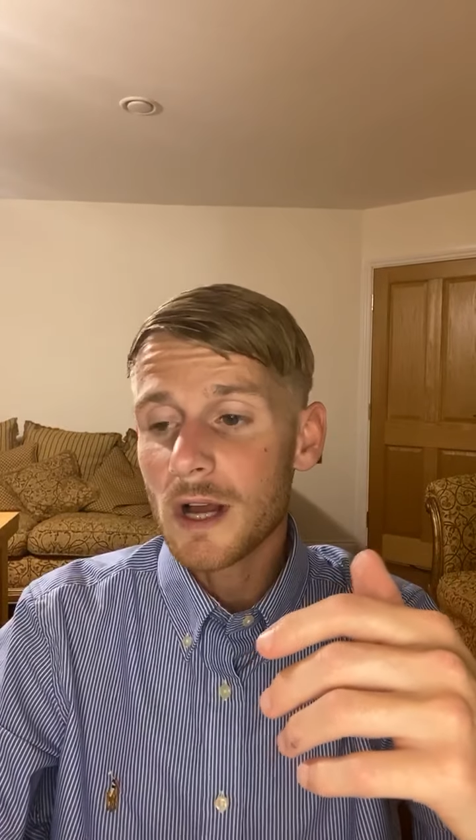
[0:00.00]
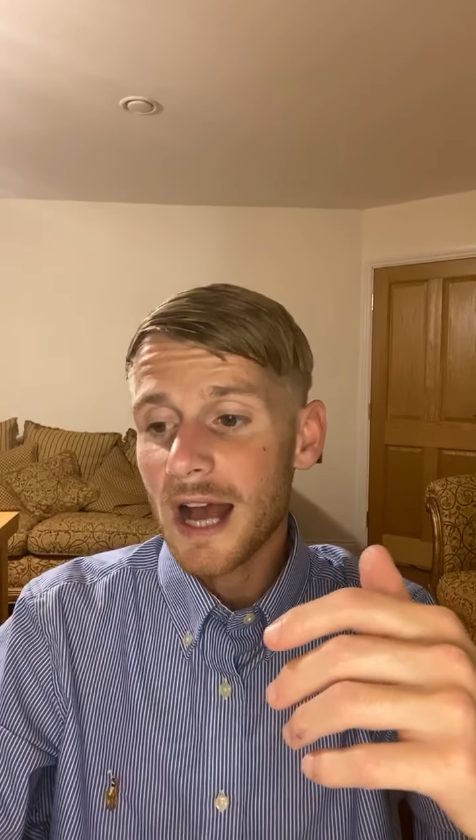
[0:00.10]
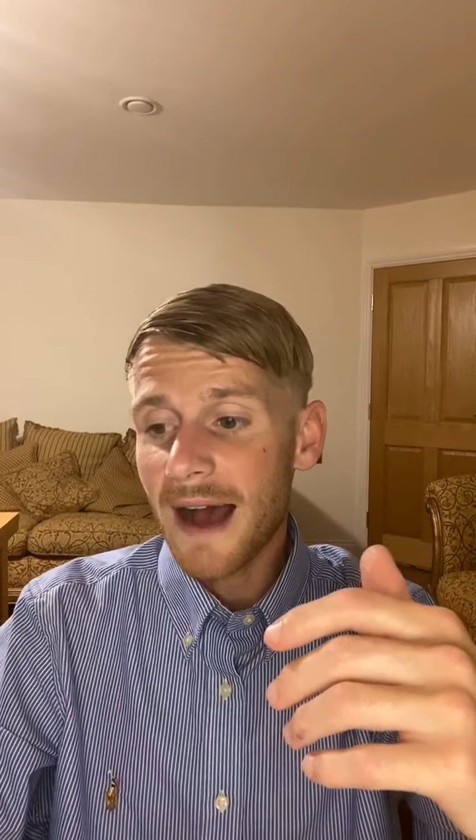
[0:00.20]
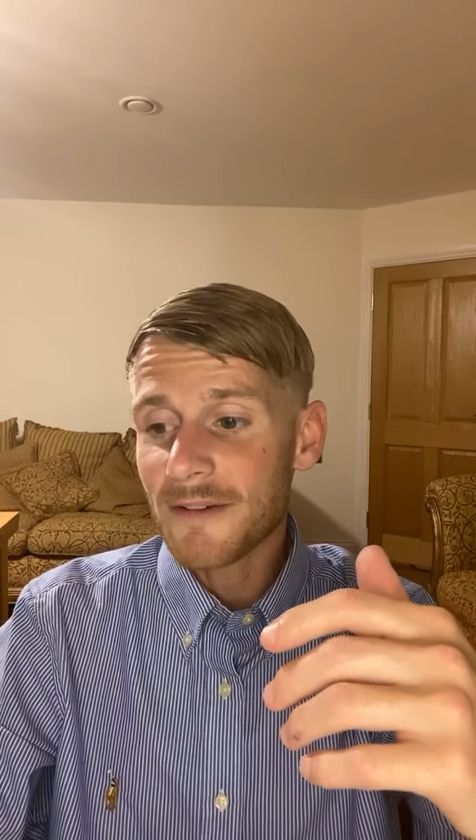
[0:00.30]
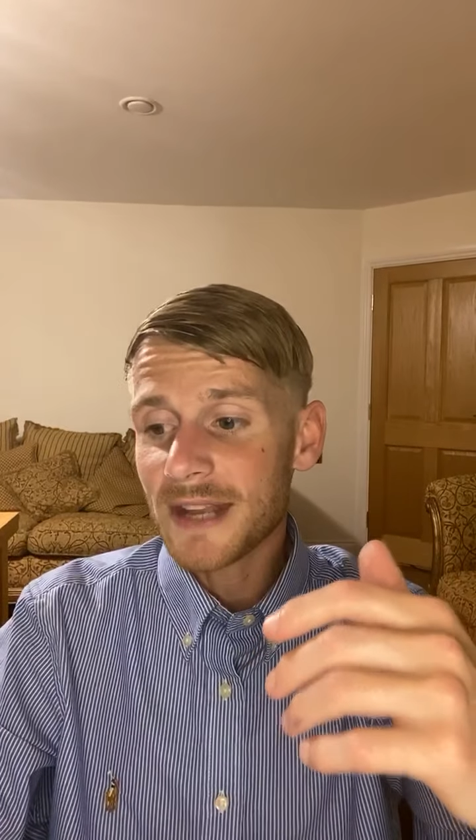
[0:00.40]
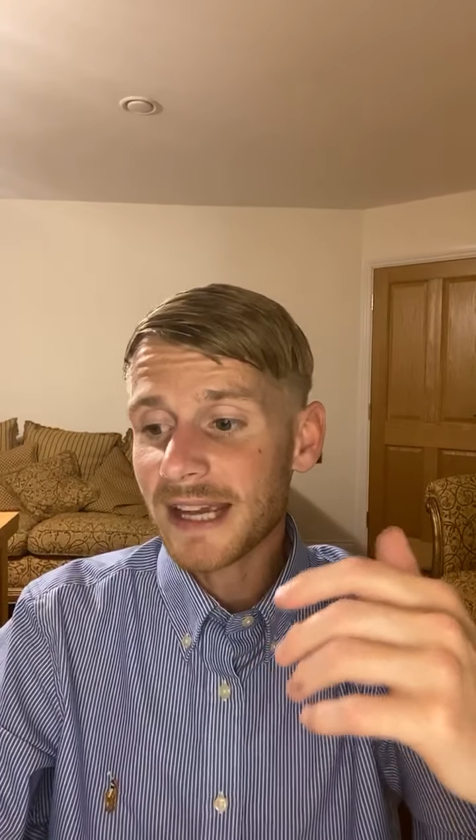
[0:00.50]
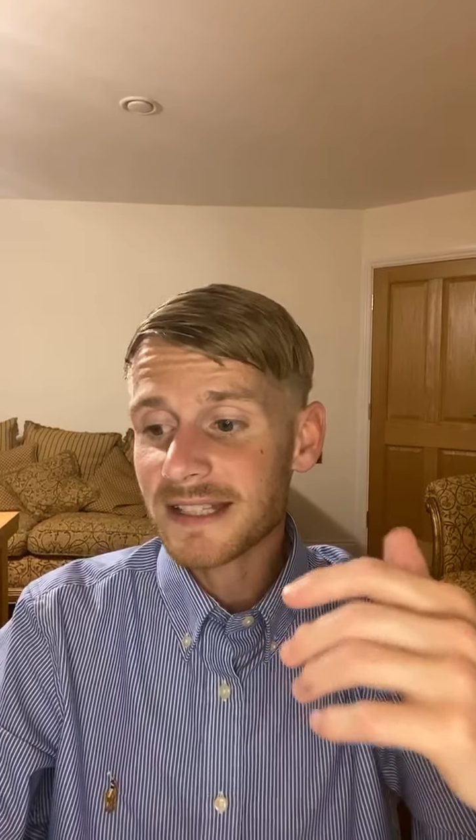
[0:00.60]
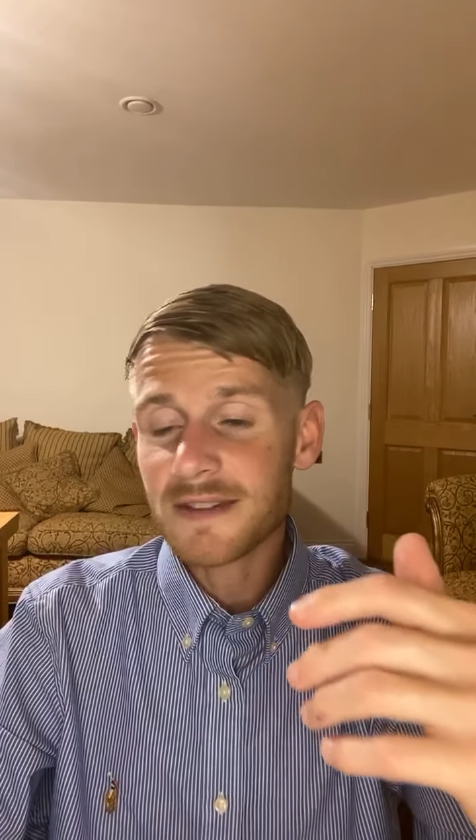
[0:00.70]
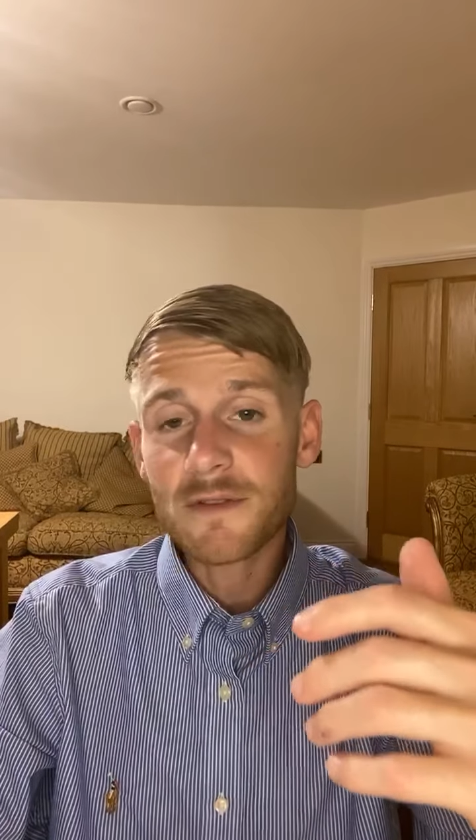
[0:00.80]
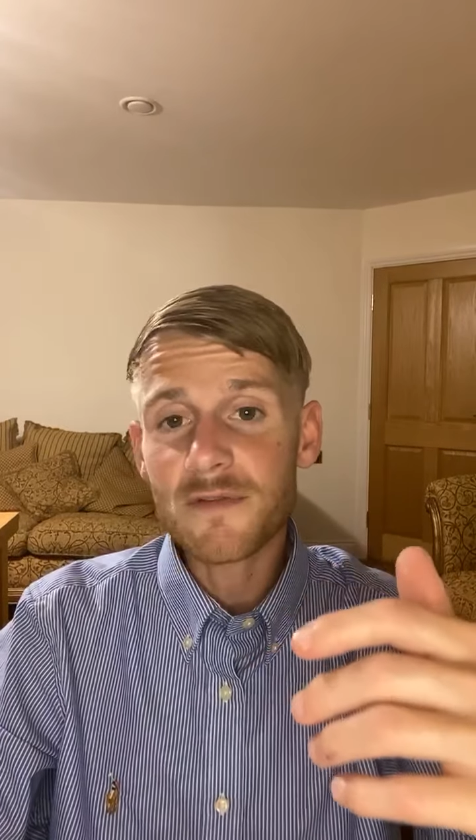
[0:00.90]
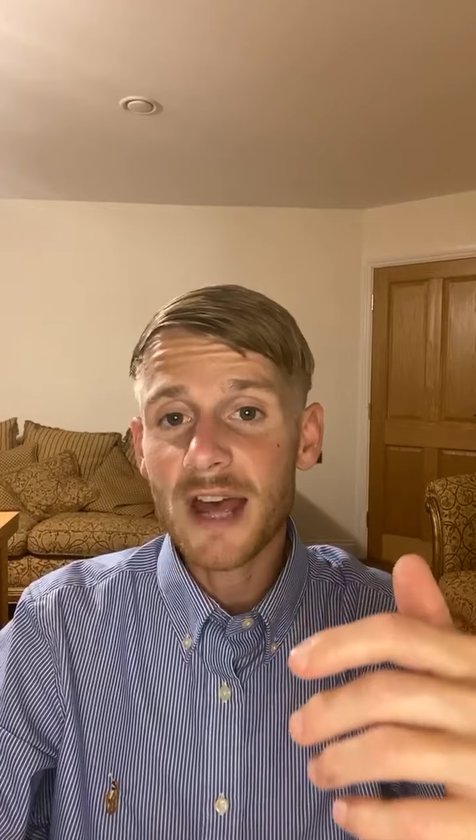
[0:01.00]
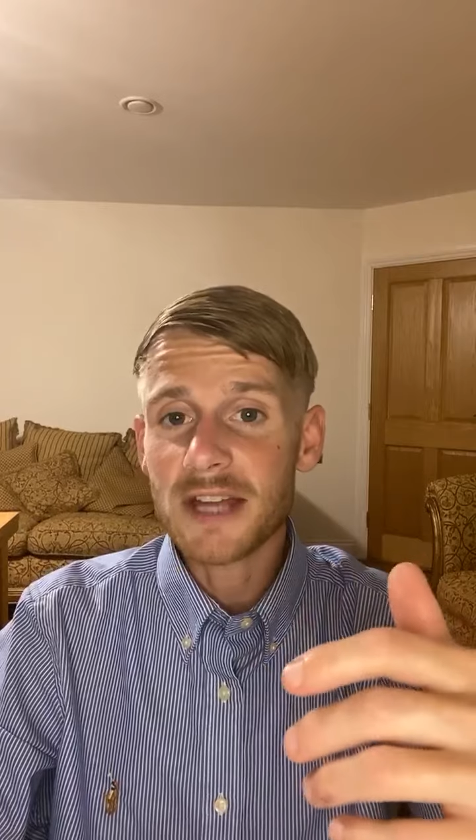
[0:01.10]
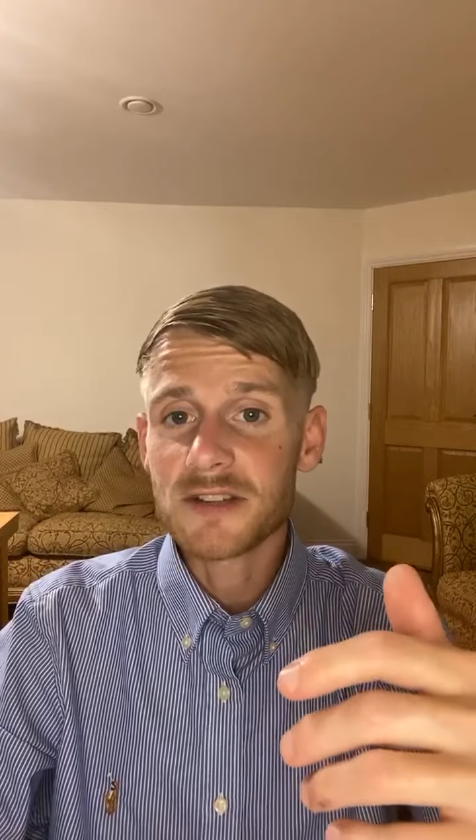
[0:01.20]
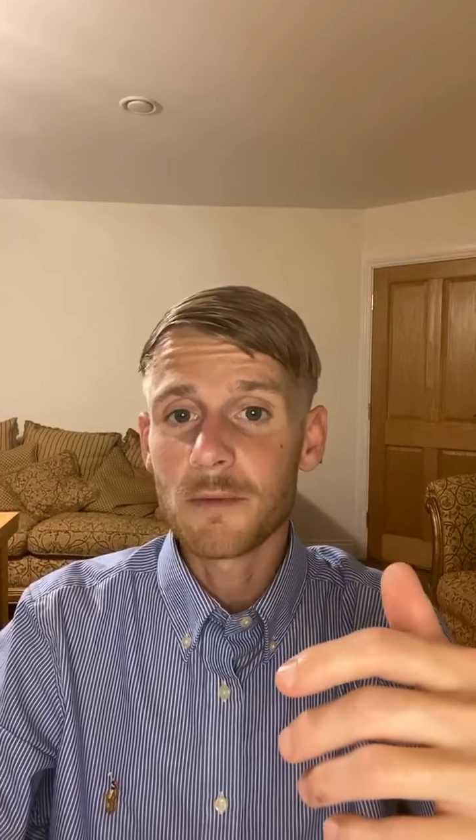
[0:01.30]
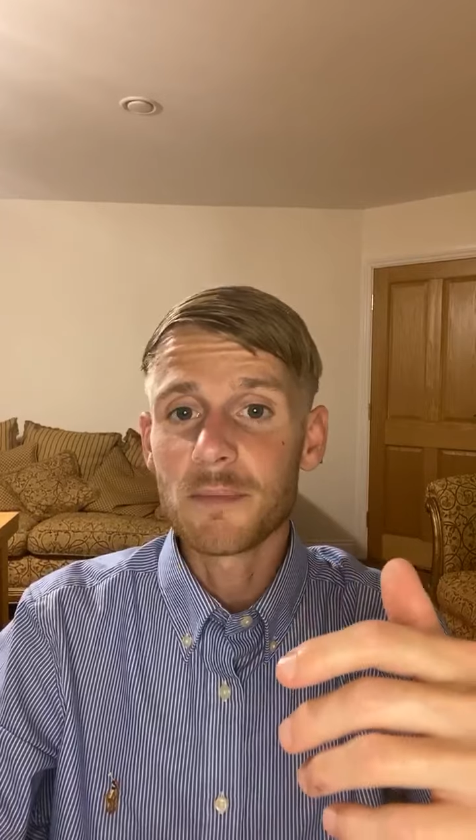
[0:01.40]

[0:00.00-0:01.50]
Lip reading: have a negative effect on